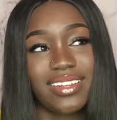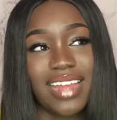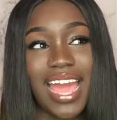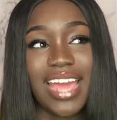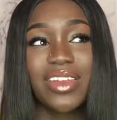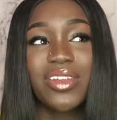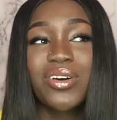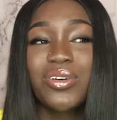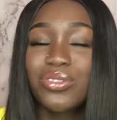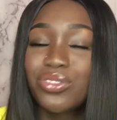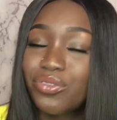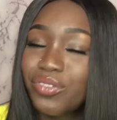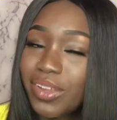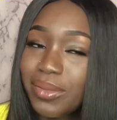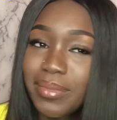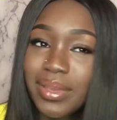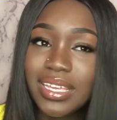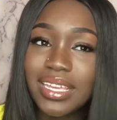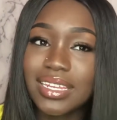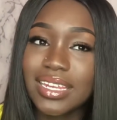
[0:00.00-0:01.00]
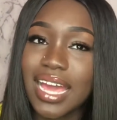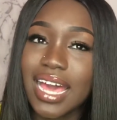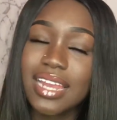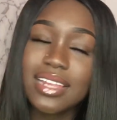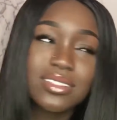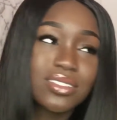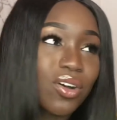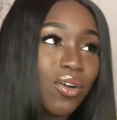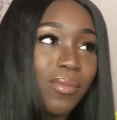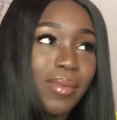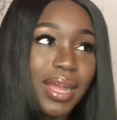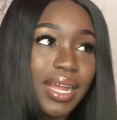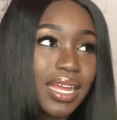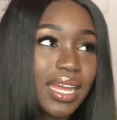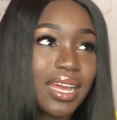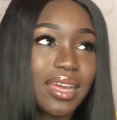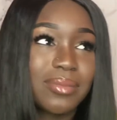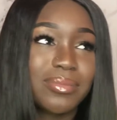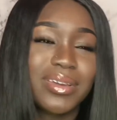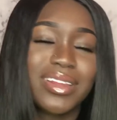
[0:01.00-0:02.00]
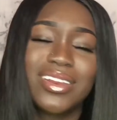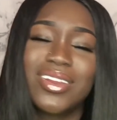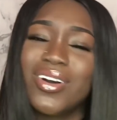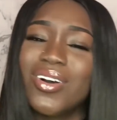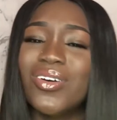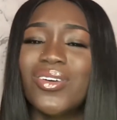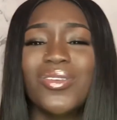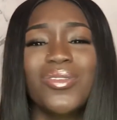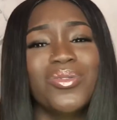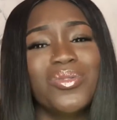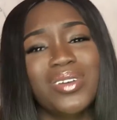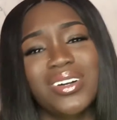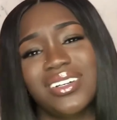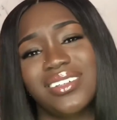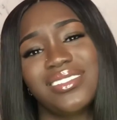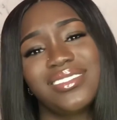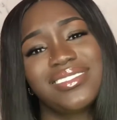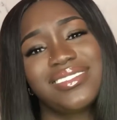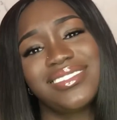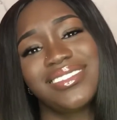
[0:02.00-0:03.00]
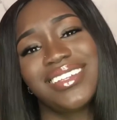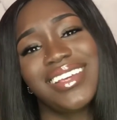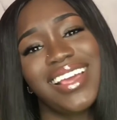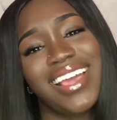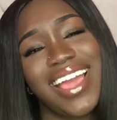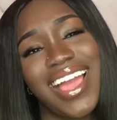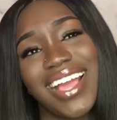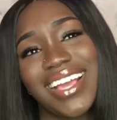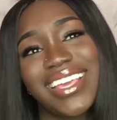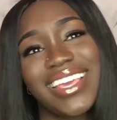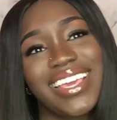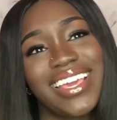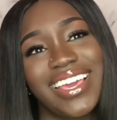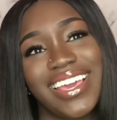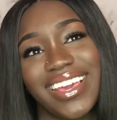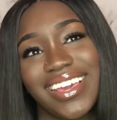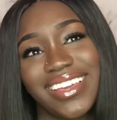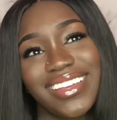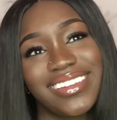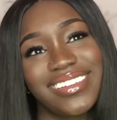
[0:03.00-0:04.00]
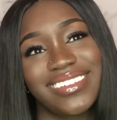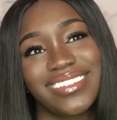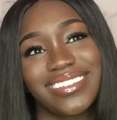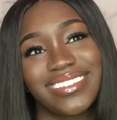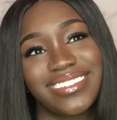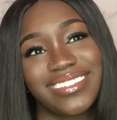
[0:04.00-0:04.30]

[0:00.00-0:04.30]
I know three million million, oh Oh my God, but no. I can't.